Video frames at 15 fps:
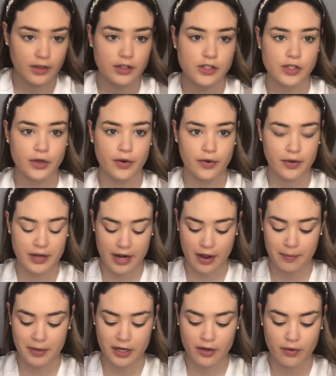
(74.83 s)
So now
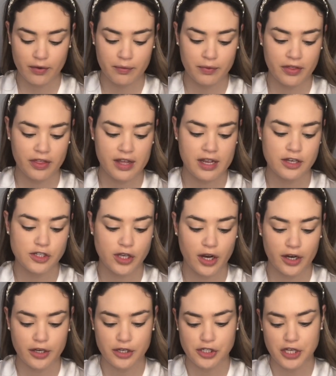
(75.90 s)
I'm going to go in with the
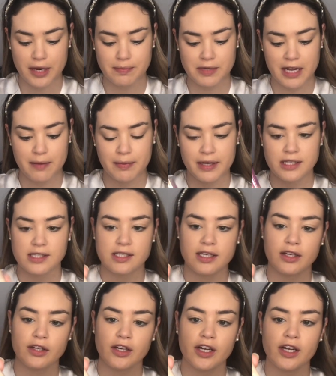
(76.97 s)
Tarte Shape Tape
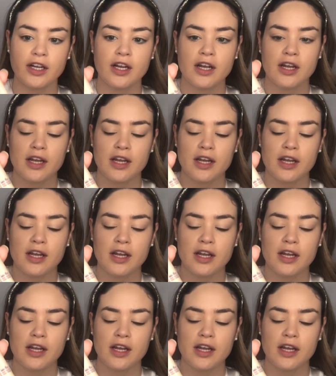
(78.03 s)
Concealer